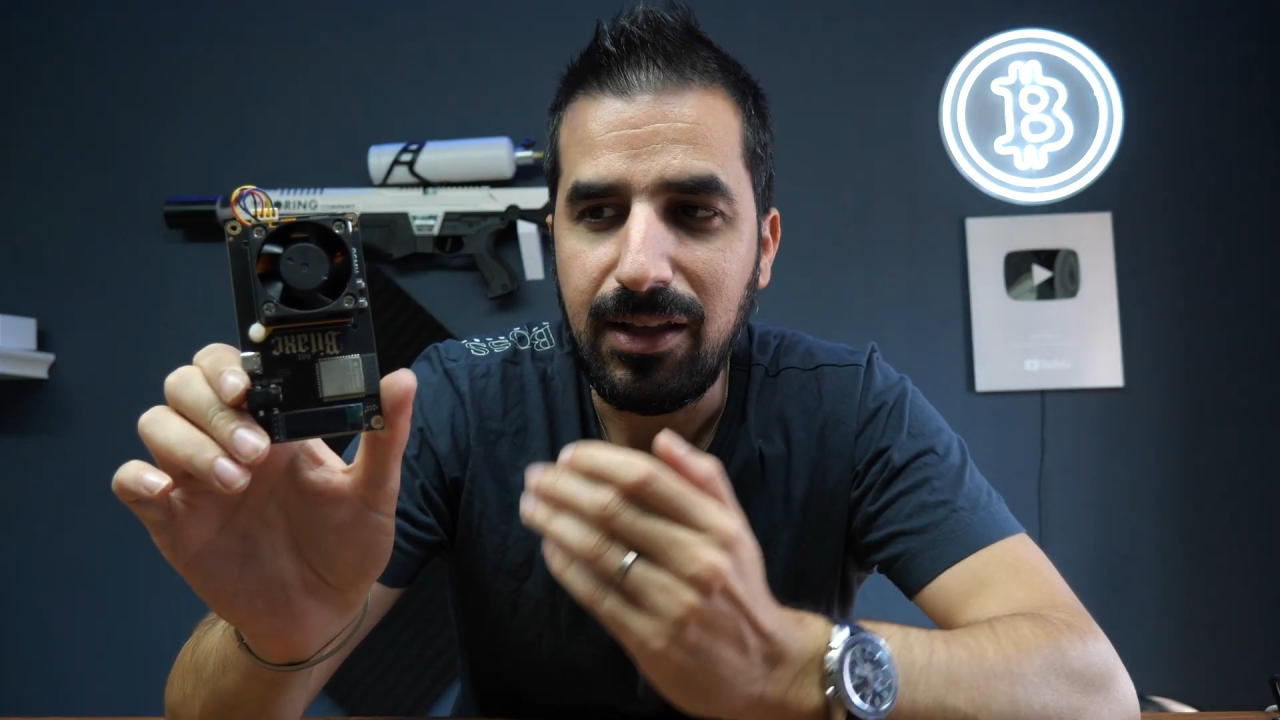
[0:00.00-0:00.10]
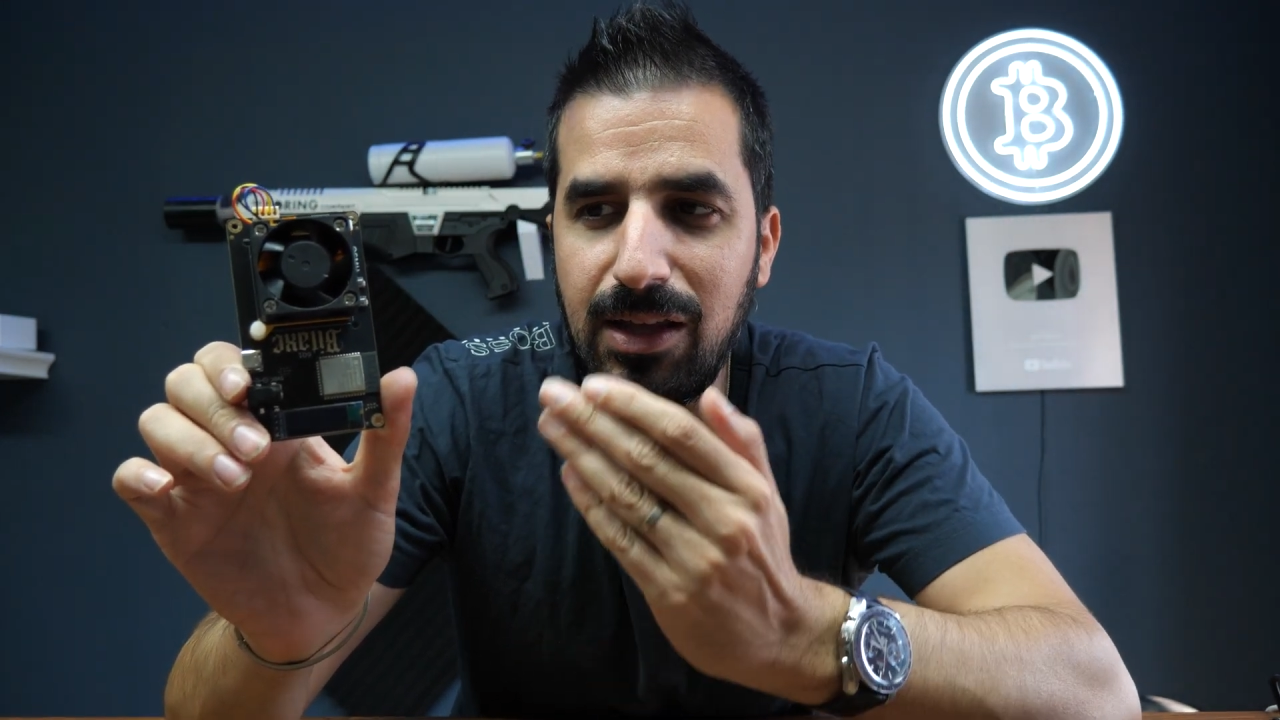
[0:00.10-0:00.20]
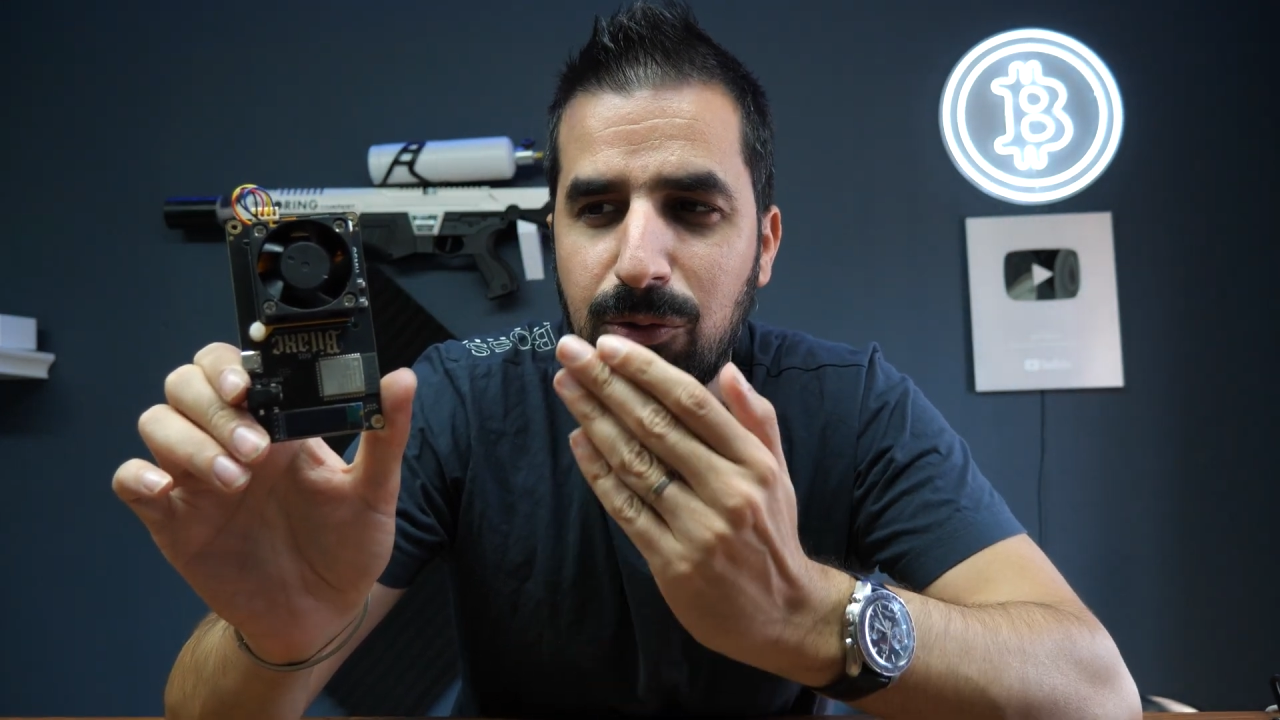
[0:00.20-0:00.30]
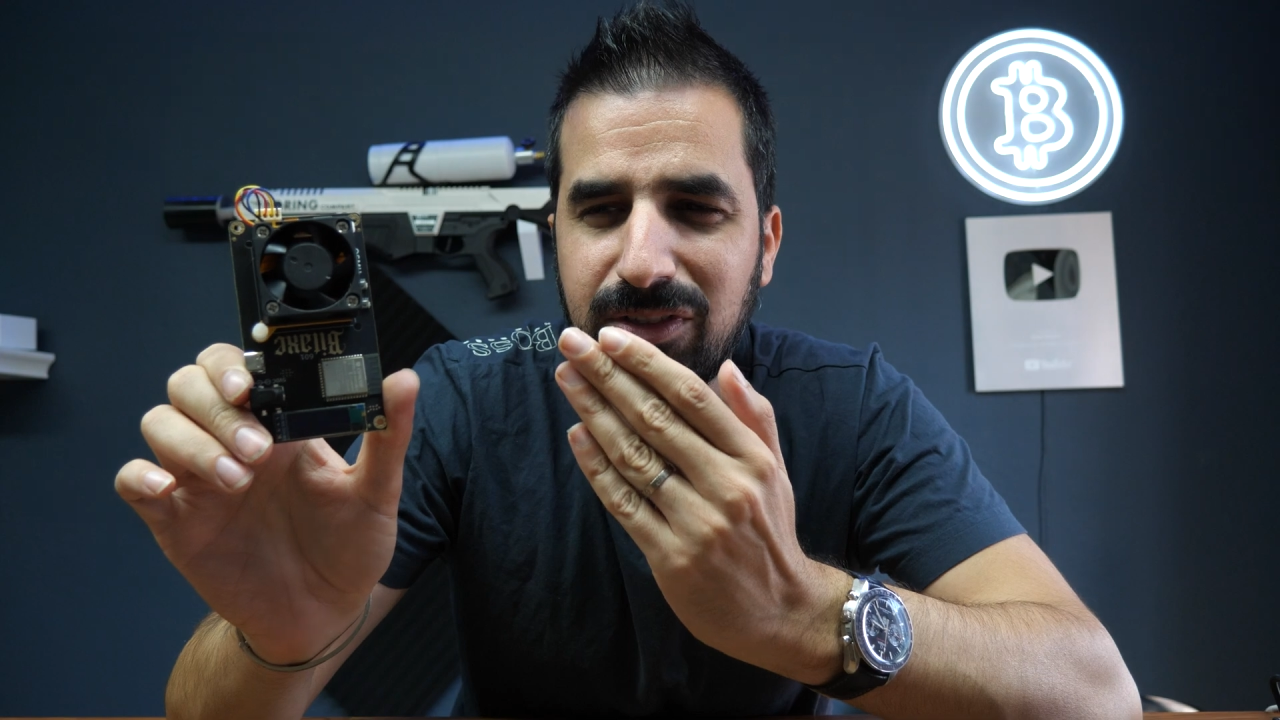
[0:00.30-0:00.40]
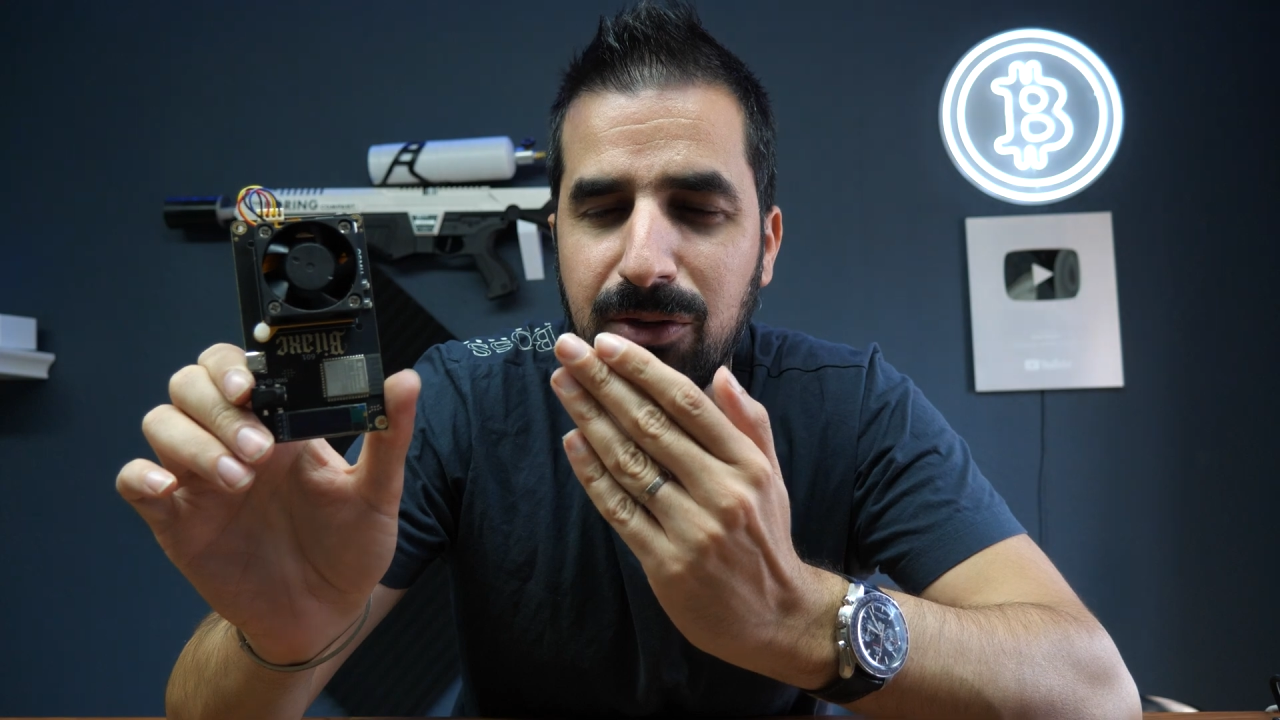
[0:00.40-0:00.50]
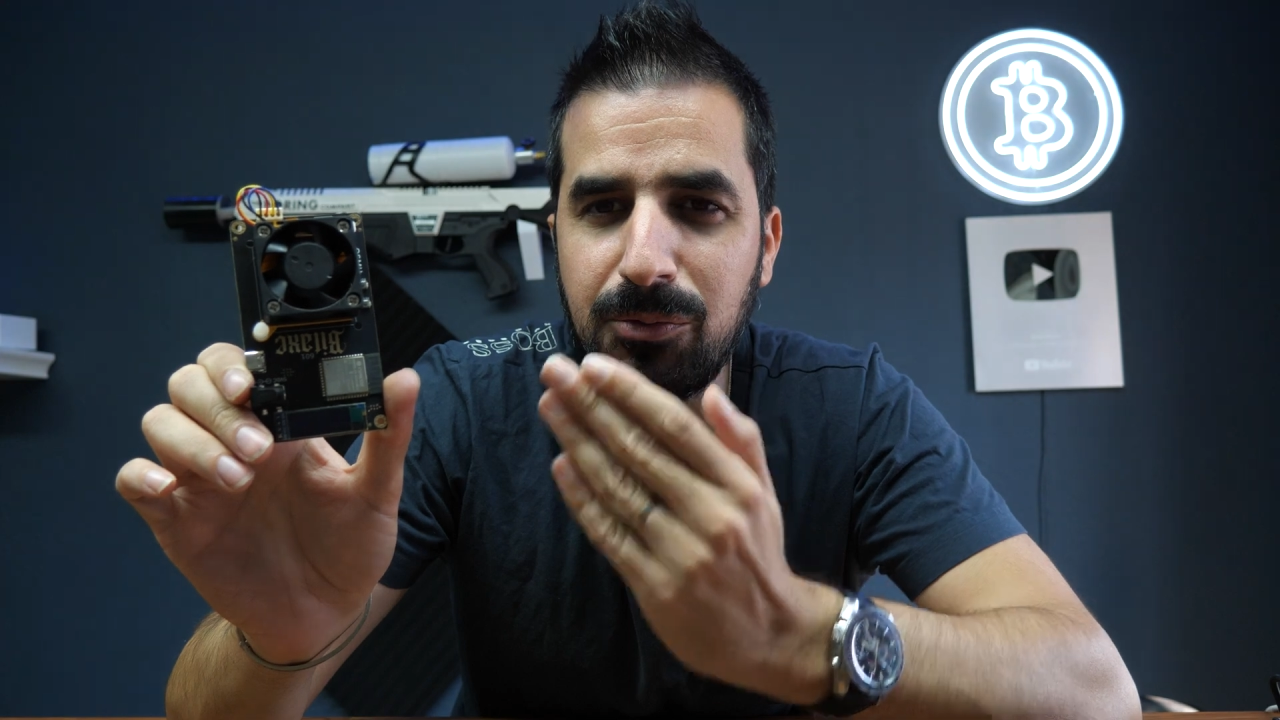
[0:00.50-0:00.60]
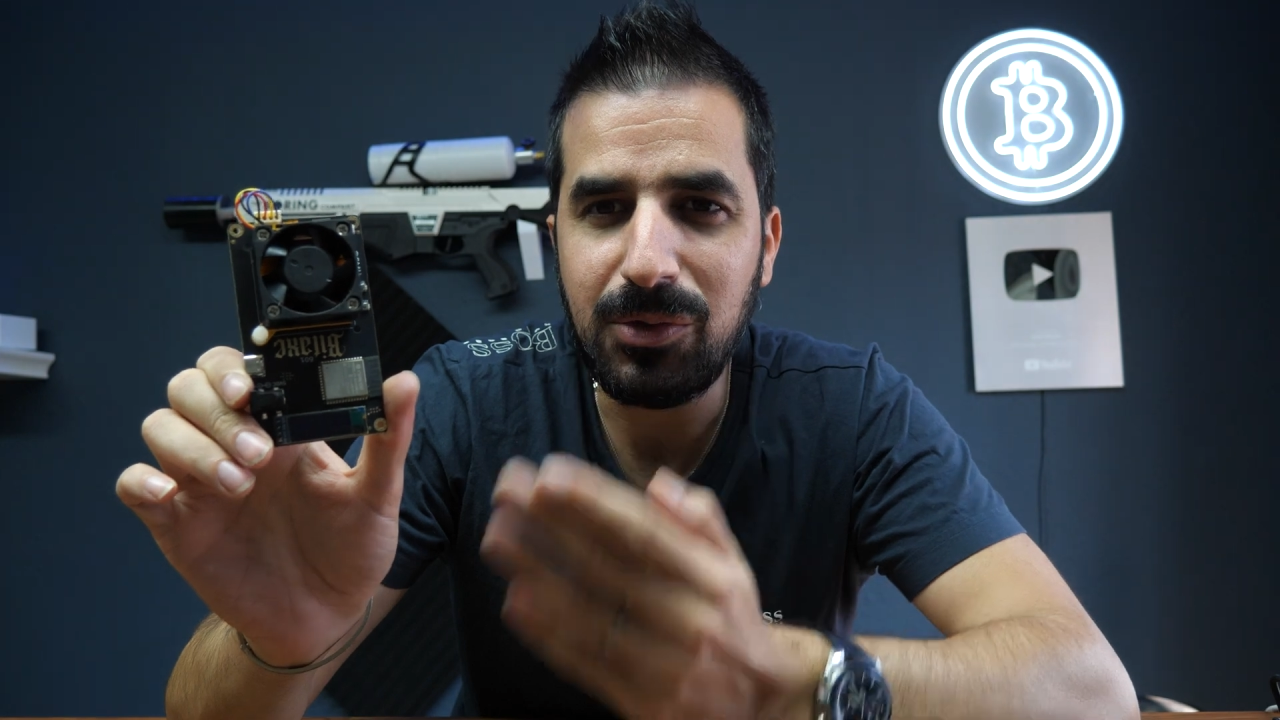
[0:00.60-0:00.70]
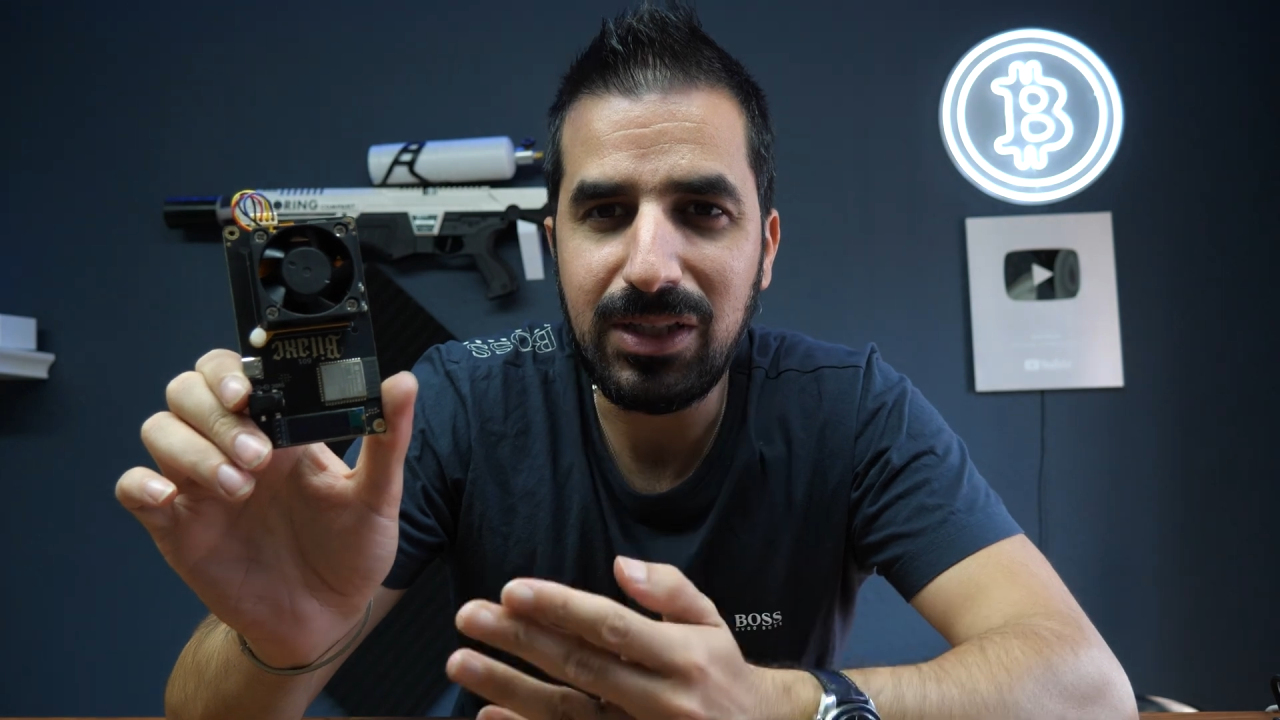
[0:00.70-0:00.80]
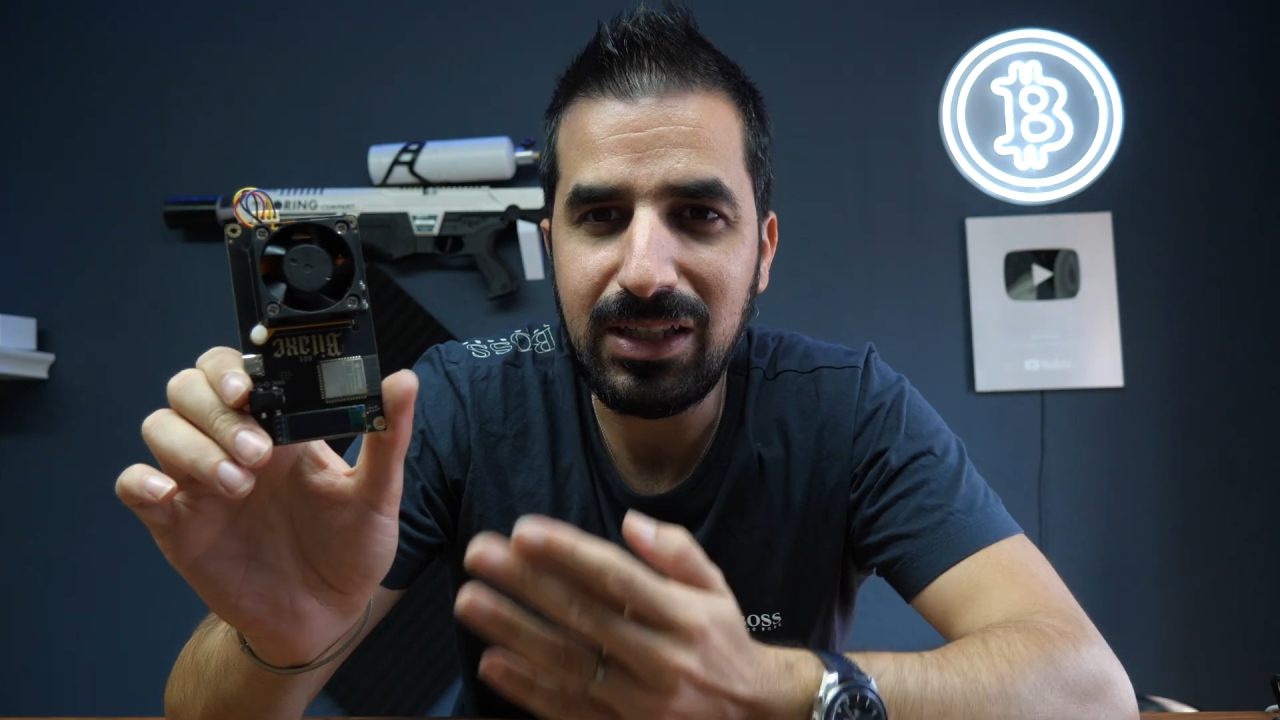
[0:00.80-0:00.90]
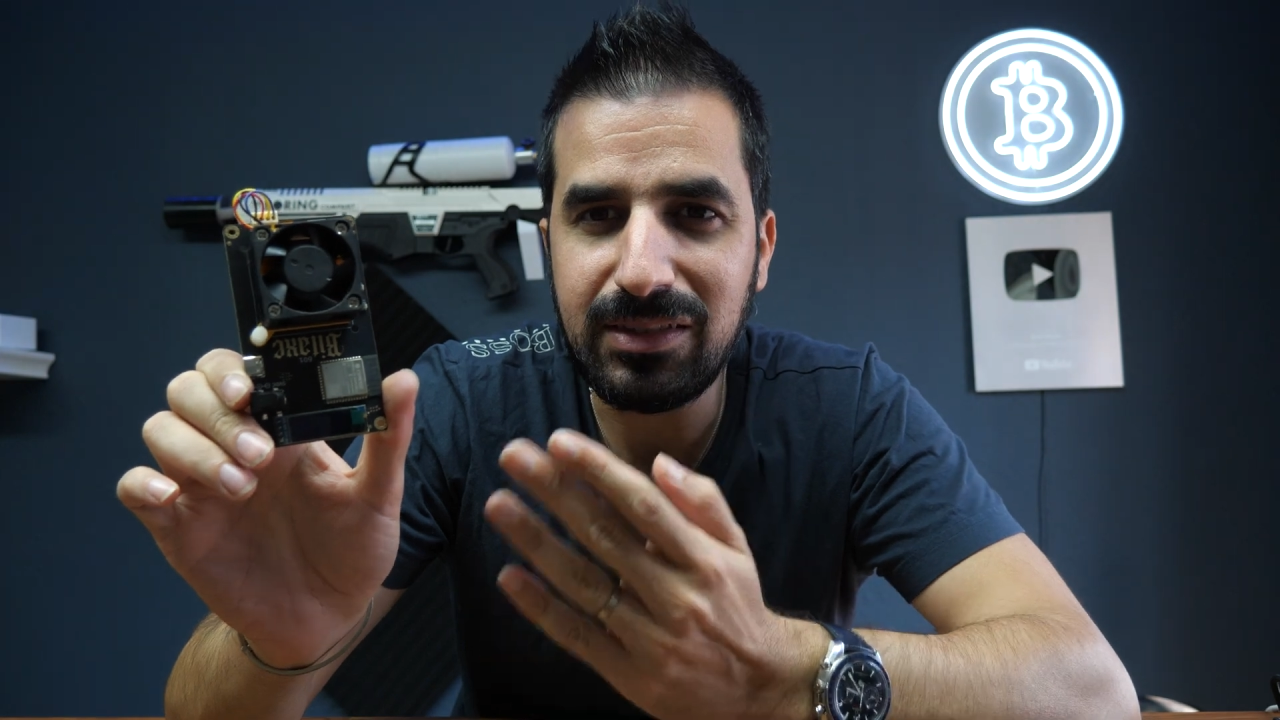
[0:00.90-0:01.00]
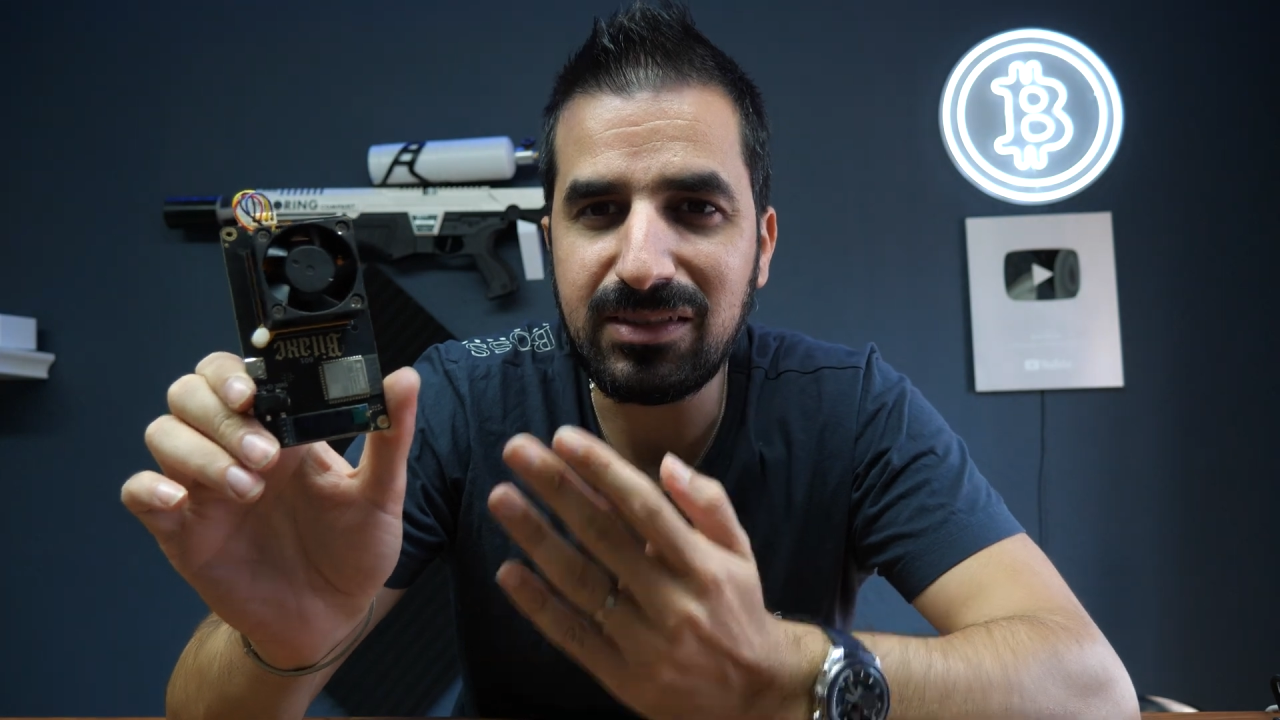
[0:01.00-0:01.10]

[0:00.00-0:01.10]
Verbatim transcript: it was a really